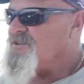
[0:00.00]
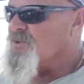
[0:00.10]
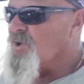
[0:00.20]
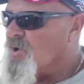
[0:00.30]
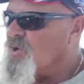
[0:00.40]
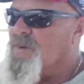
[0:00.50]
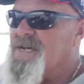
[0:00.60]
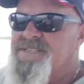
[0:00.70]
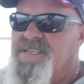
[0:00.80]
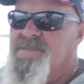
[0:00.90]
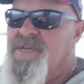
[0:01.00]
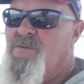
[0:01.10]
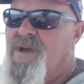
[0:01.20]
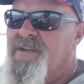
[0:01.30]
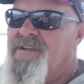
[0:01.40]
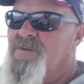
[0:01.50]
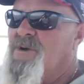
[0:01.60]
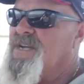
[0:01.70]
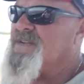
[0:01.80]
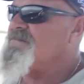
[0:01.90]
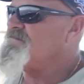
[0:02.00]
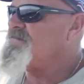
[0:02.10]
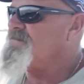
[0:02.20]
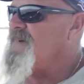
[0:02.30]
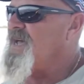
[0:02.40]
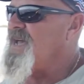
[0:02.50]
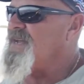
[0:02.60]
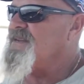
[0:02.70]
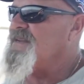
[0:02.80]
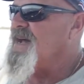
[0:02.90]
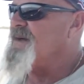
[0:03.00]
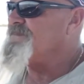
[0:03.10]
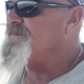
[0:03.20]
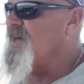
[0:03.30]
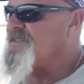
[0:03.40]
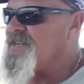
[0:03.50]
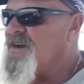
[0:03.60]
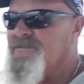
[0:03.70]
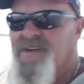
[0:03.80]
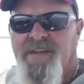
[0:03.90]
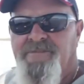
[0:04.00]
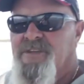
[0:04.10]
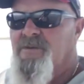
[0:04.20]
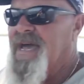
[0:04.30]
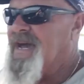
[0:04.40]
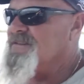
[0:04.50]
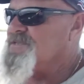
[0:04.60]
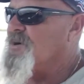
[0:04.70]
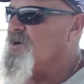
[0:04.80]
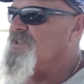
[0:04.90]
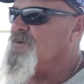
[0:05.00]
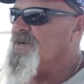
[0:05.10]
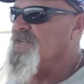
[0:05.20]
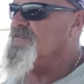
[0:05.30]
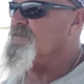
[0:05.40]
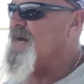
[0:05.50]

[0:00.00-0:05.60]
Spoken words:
You'll always see me wearing one, and I think I've got a few hours behind the wheel of a